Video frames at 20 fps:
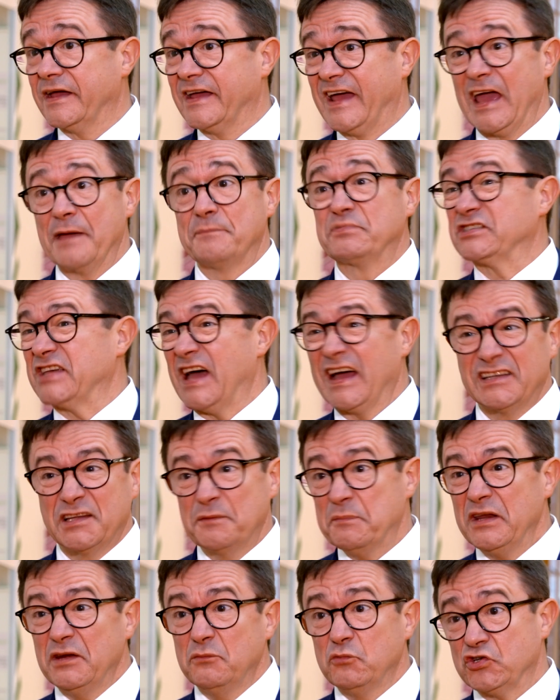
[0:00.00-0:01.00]

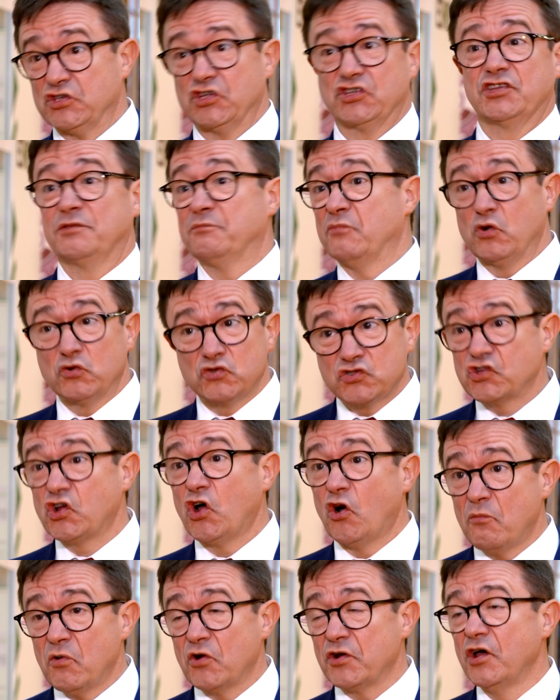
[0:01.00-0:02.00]
capecitabine, which is the most
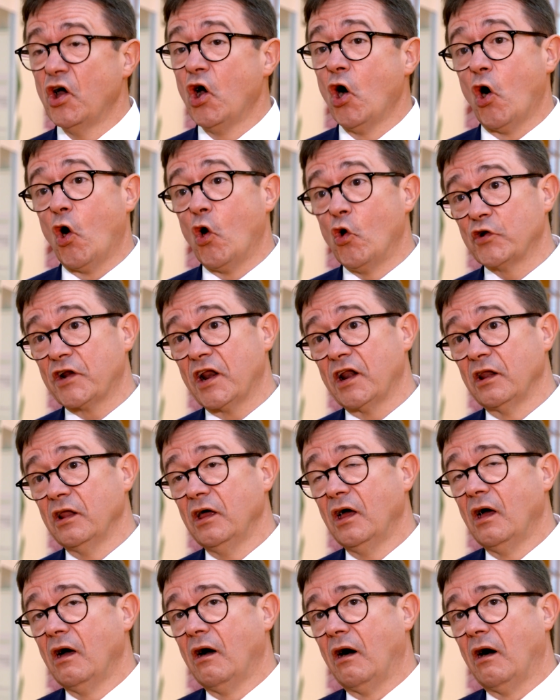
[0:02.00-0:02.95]
common oral